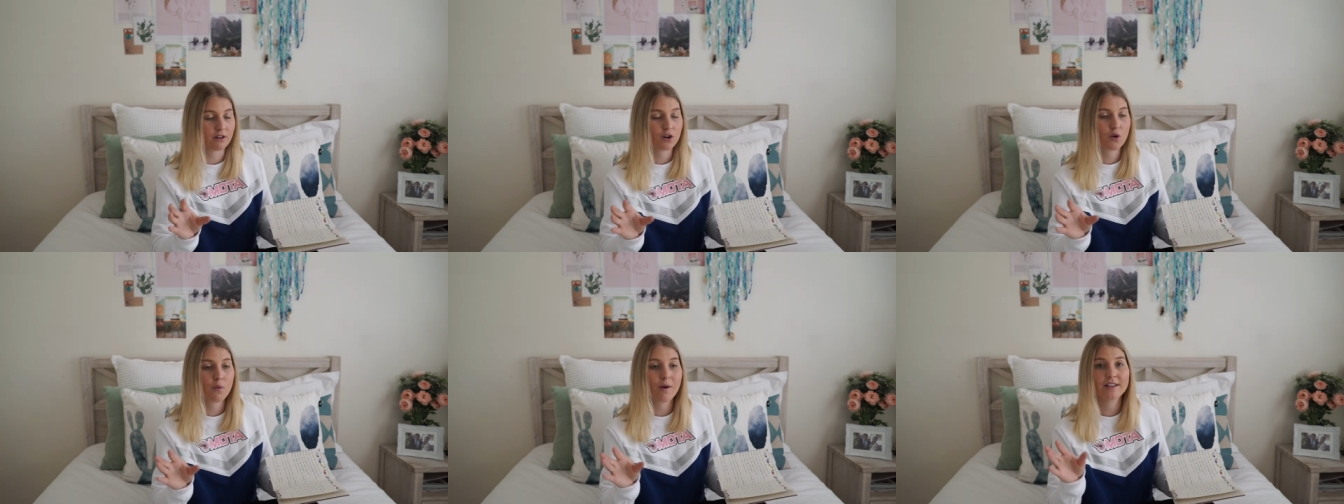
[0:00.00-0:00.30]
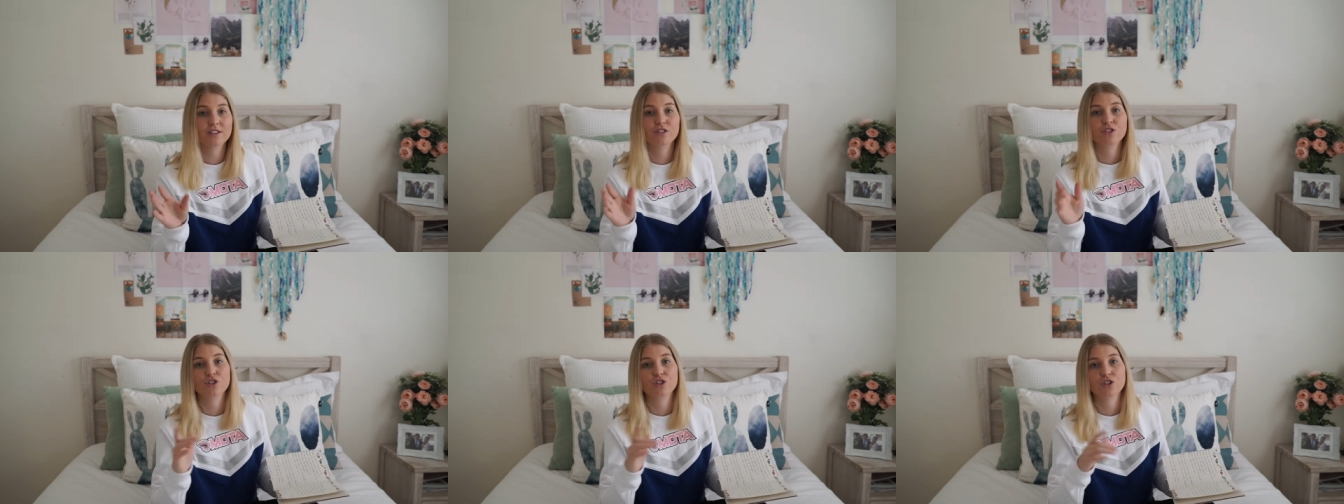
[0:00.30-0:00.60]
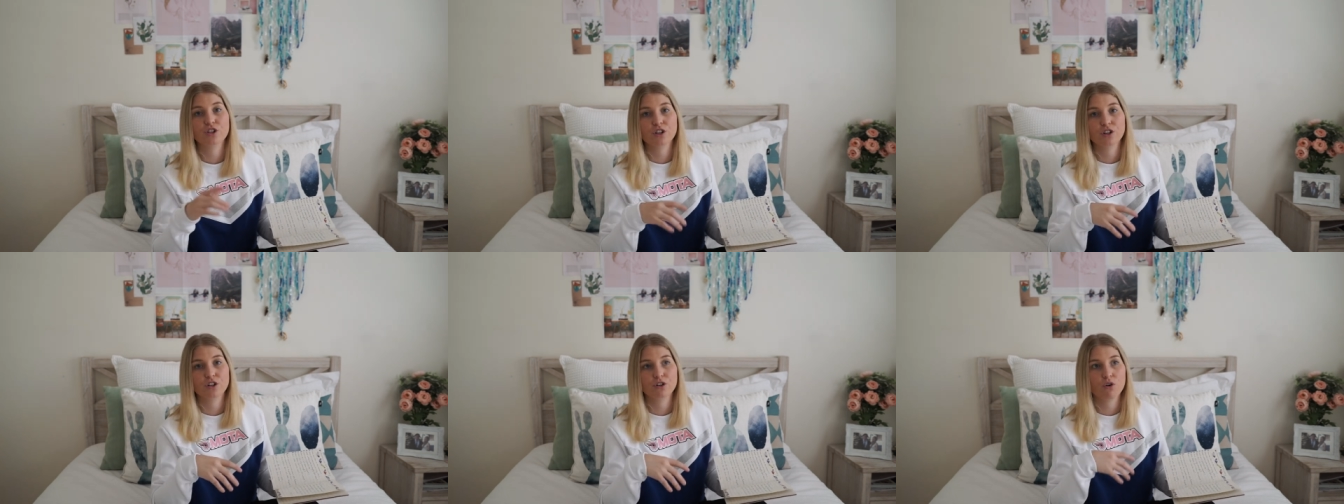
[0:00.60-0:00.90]
a
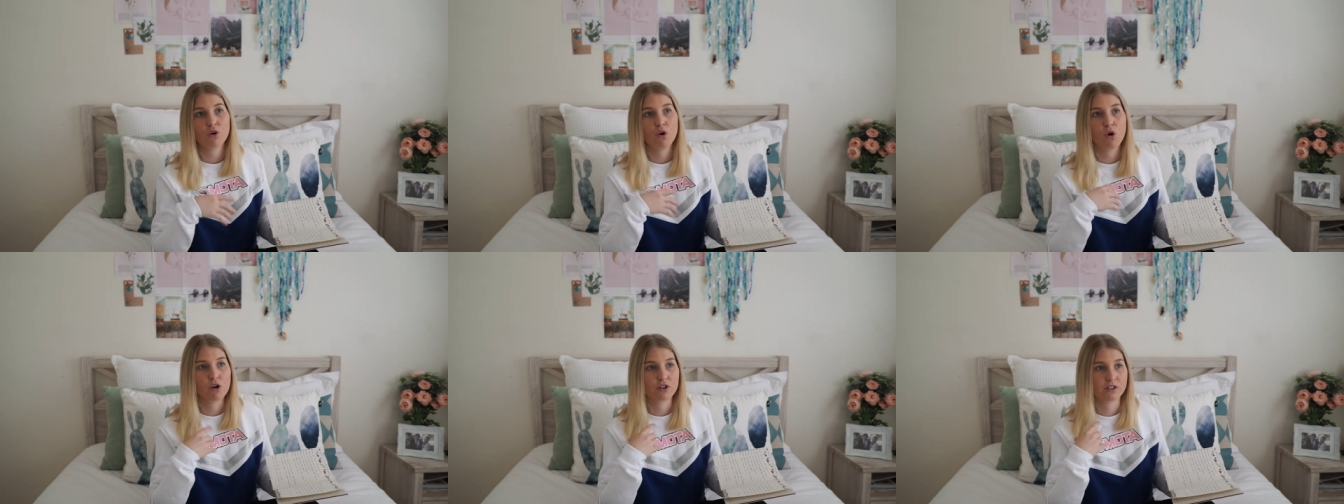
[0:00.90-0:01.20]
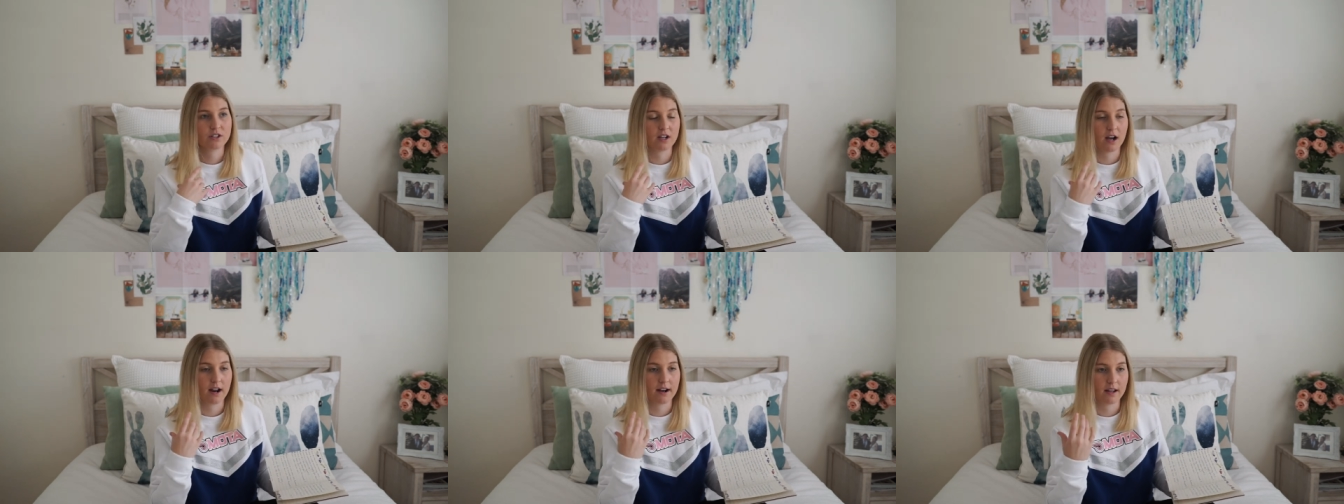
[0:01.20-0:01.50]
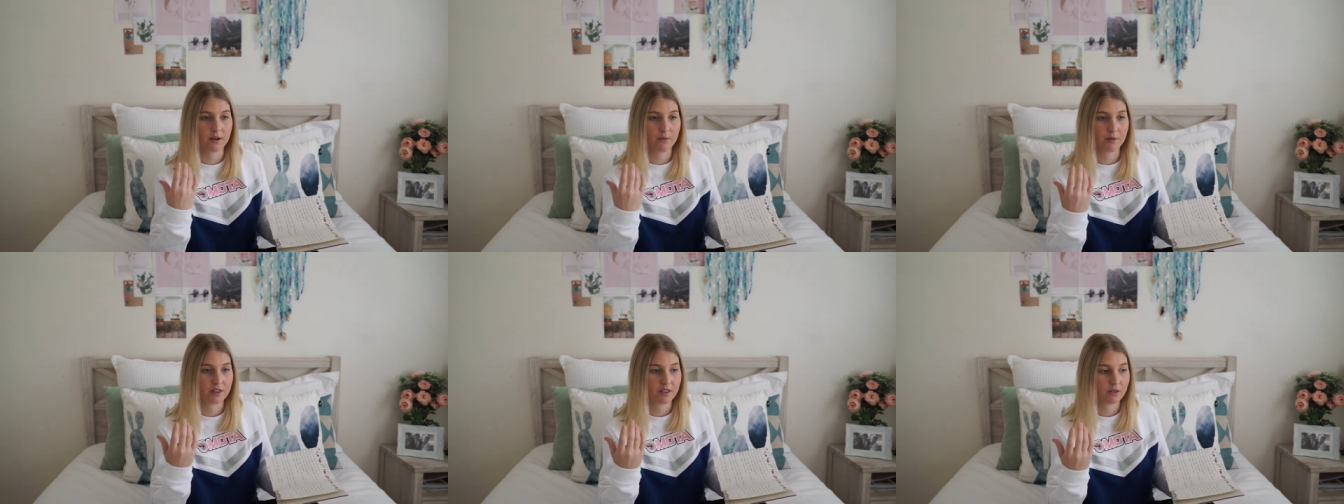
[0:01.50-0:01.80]
question or
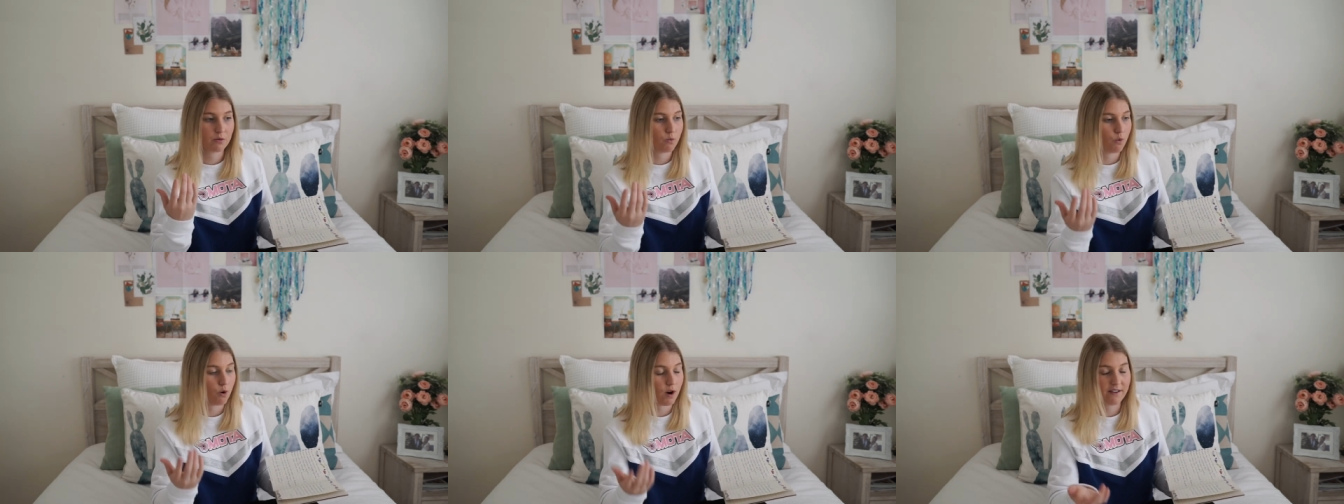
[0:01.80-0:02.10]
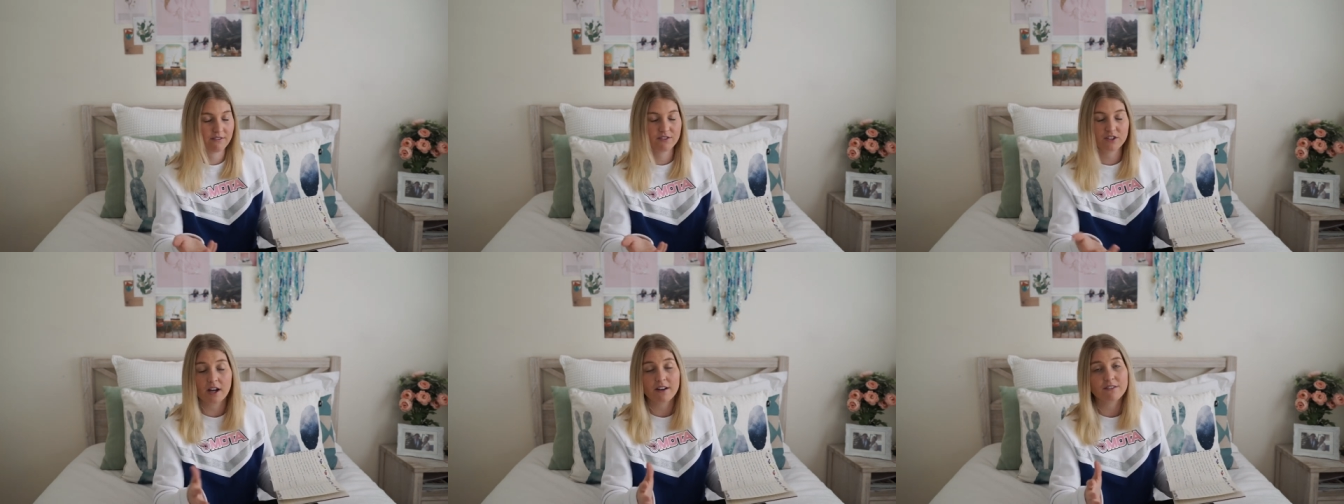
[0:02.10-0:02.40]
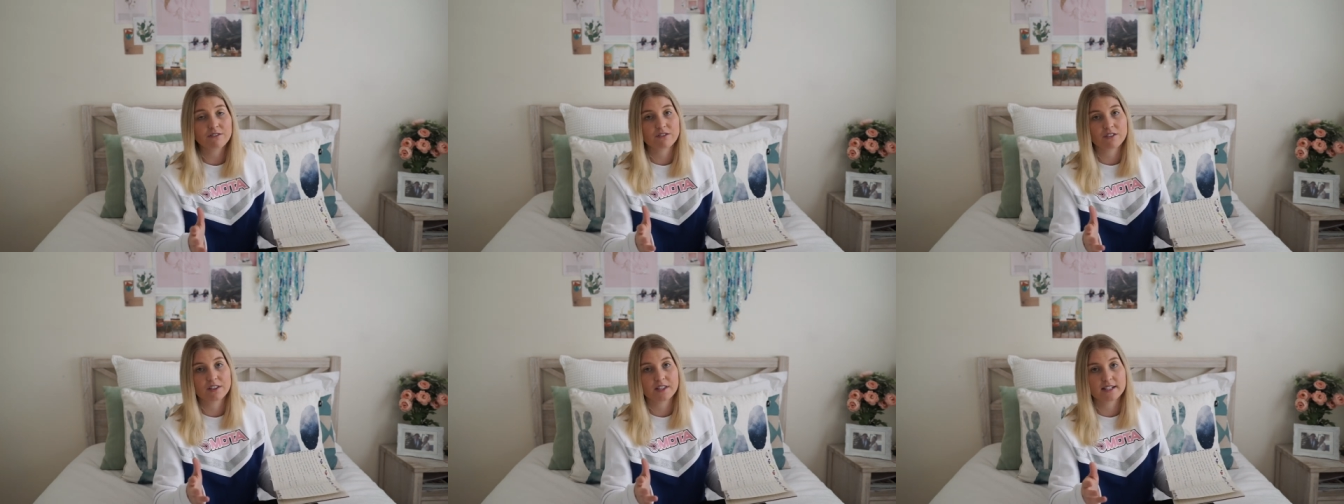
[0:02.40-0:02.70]
starting with what I've
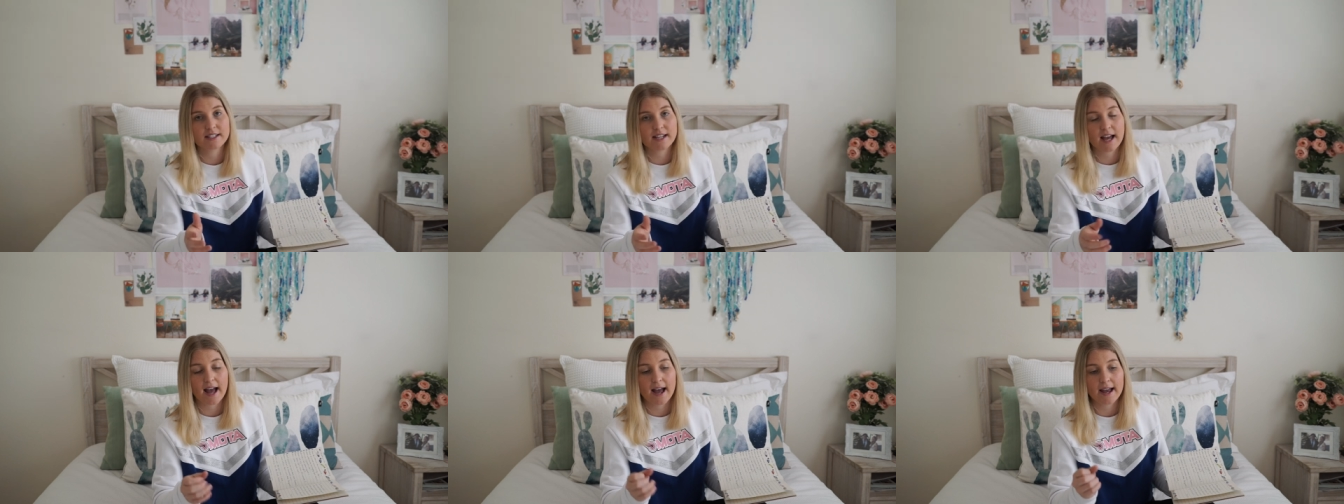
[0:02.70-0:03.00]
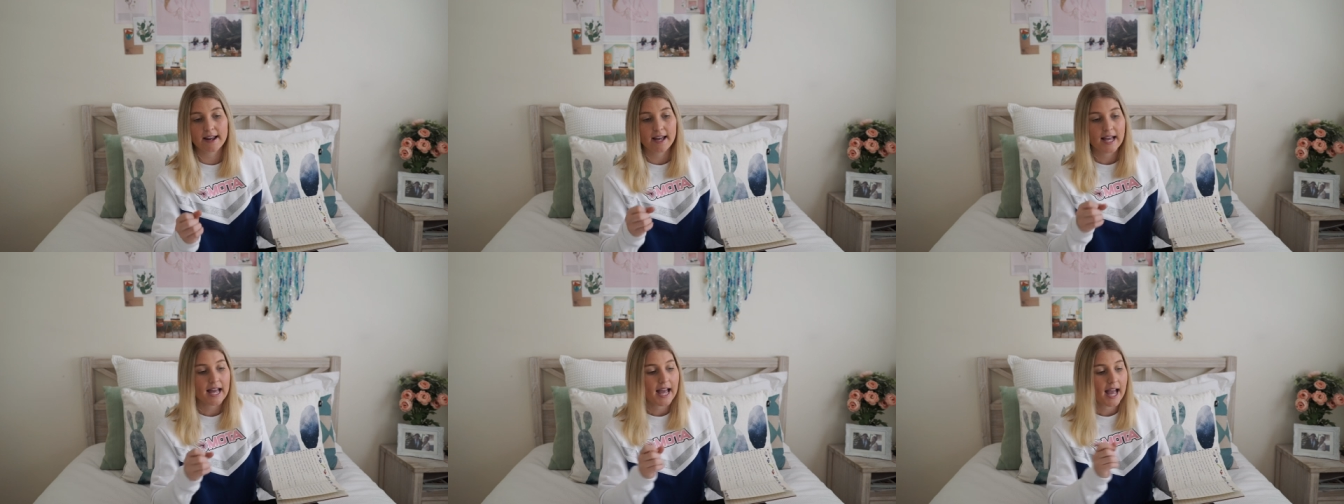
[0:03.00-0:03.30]
done for the day